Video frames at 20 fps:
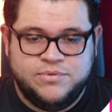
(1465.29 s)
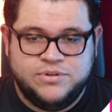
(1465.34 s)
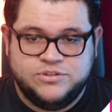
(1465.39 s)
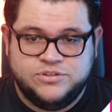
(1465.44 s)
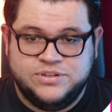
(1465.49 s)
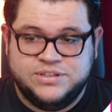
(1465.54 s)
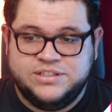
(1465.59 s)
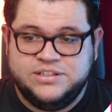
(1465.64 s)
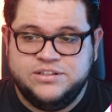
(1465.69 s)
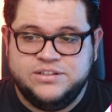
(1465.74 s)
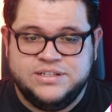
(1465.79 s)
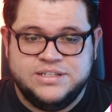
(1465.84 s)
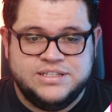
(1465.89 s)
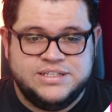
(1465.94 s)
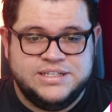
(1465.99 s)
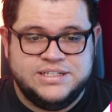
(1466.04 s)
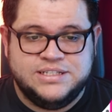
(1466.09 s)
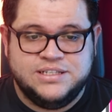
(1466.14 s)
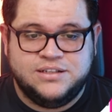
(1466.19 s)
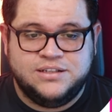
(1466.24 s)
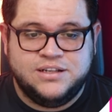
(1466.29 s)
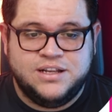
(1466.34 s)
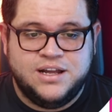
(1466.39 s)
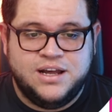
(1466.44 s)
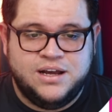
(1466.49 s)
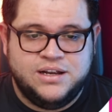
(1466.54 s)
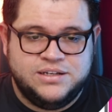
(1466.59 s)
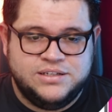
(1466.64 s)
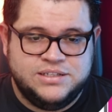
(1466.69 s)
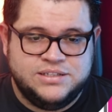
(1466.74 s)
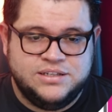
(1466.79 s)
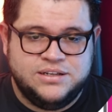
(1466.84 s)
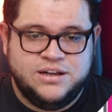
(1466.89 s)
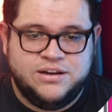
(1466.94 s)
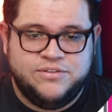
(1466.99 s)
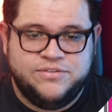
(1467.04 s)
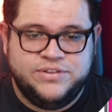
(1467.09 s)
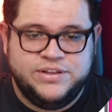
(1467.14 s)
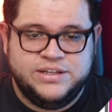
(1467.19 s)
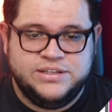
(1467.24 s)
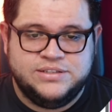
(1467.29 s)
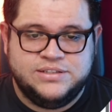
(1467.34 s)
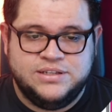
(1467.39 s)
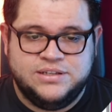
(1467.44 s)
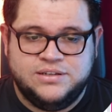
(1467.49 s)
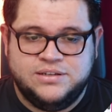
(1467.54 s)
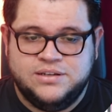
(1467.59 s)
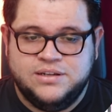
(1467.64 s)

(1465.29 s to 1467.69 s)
So as you can see, it's a lot of things.